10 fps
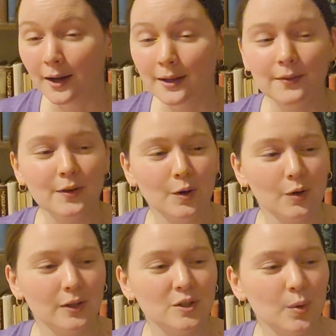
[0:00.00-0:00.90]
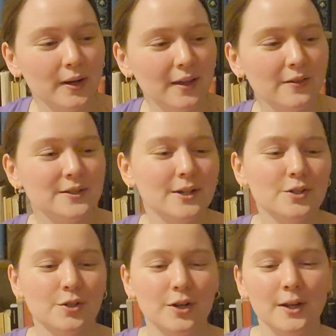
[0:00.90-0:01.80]
in the early 20th
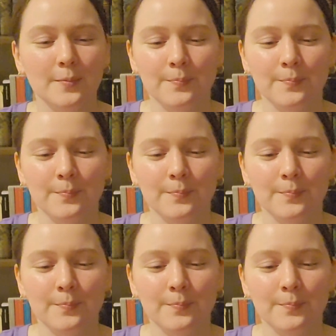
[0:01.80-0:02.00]
century.